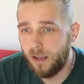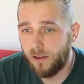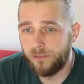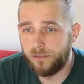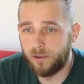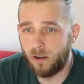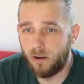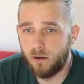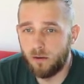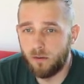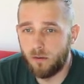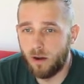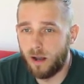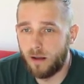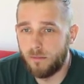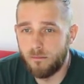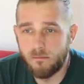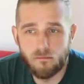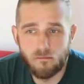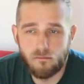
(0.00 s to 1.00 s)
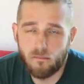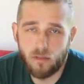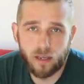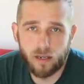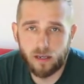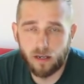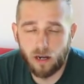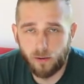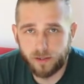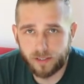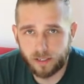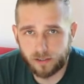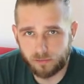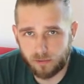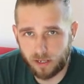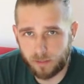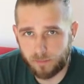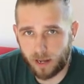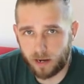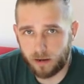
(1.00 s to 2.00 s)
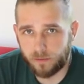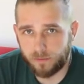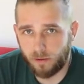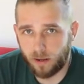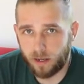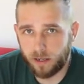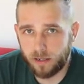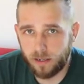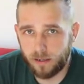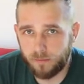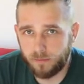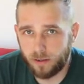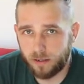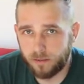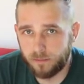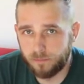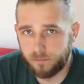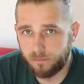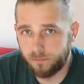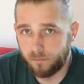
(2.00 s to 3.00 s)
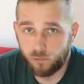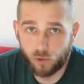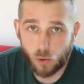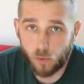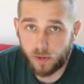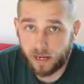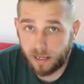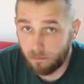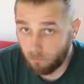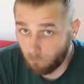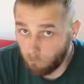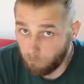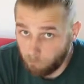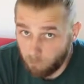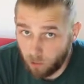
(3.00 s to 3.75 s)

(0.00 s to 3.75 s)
So, you know, it doesn't really matter if I ruin it.